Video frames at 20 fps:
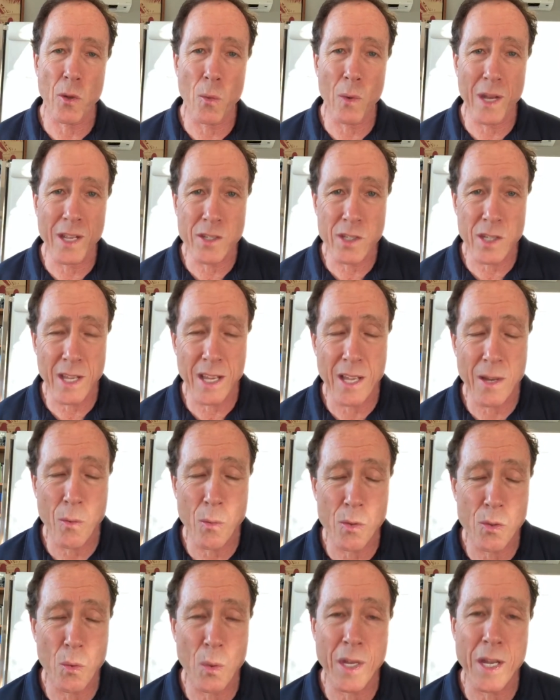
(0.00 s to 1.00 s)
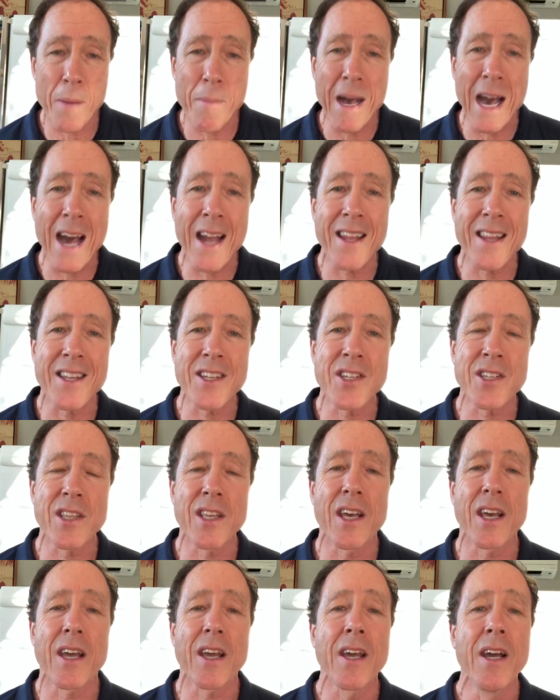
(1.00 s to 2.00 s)
that as we come out of this
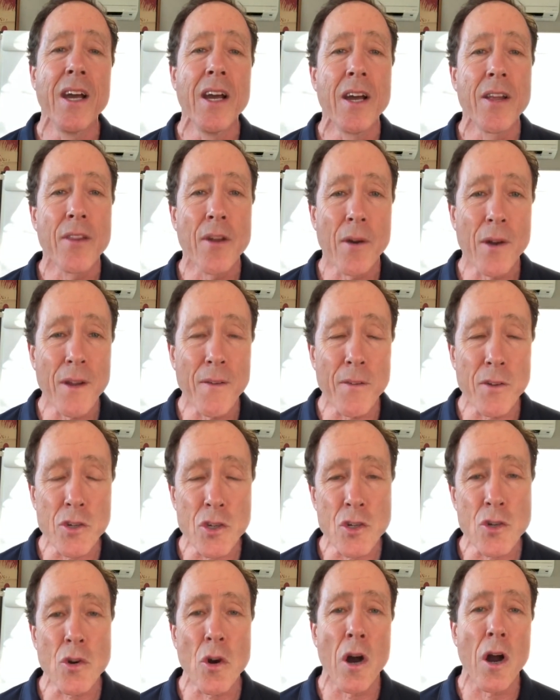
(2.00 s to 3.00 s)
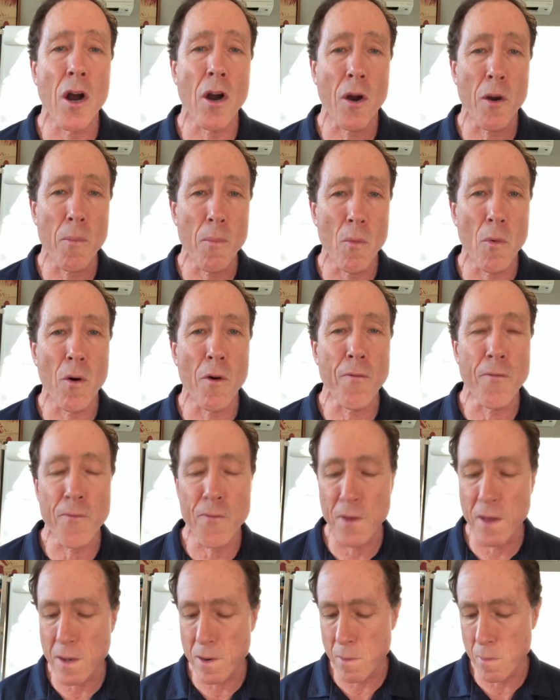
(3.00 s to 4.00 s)
thing, they're even stronger, more
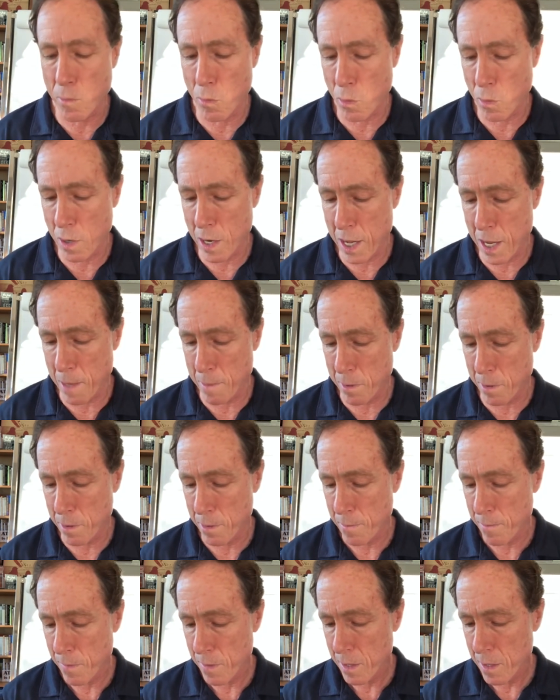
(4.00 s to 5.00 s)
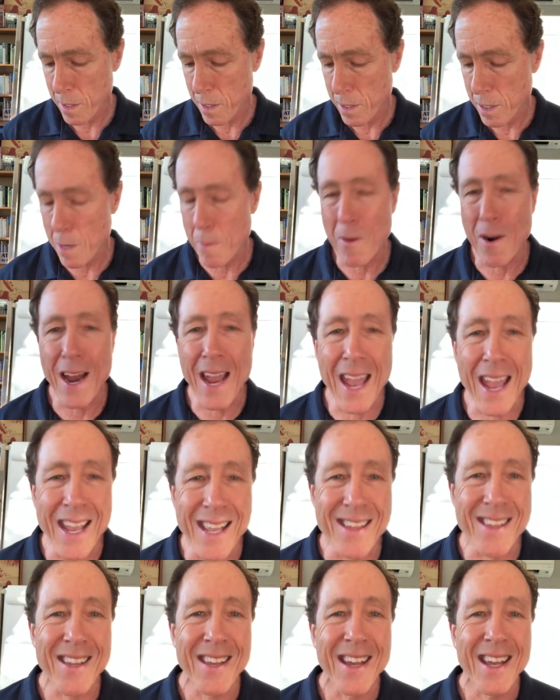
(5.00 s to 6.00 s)
fit, and more able. Number
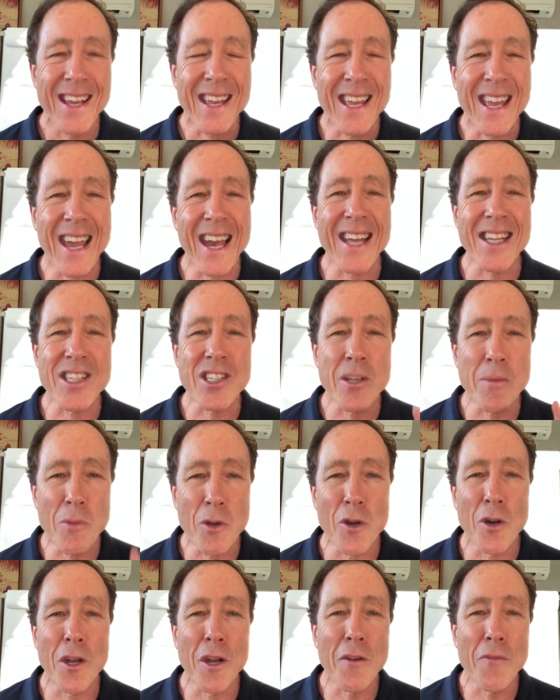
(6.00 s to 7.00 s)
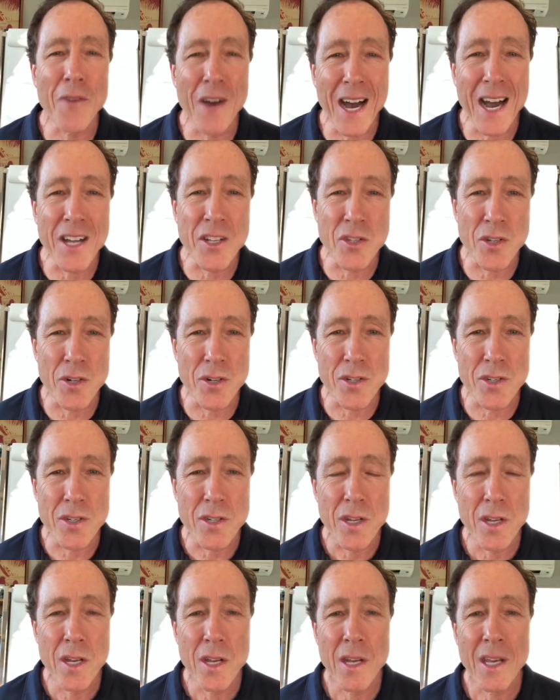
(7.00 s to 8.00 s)
8, get some good
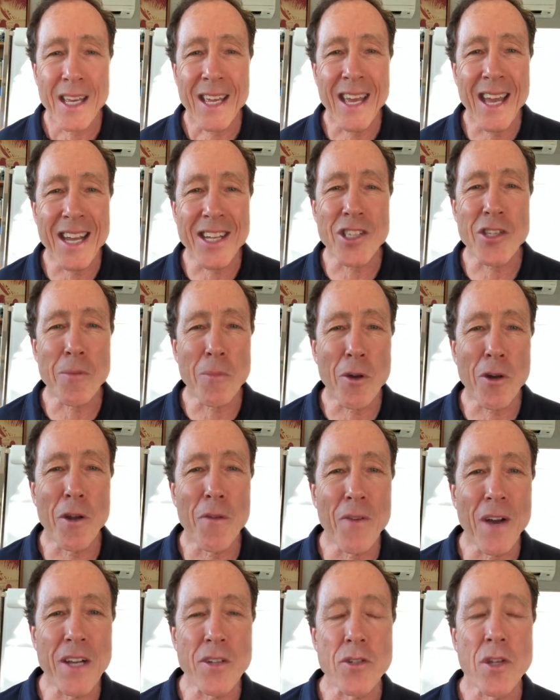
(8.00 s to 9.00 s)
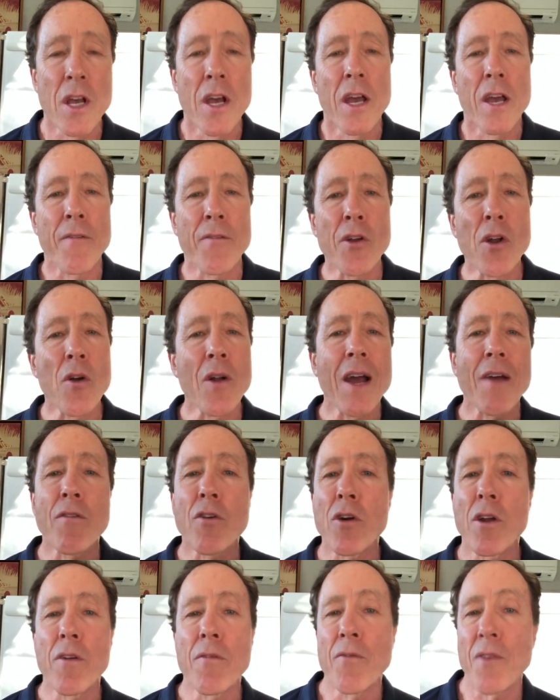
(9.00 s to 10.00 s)
advisors. Get some good advisors. If you don't
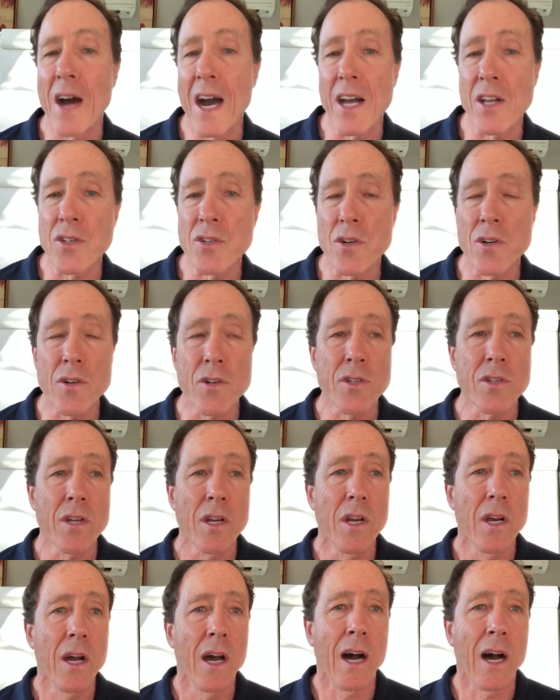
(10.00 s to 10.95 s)
have good advisors,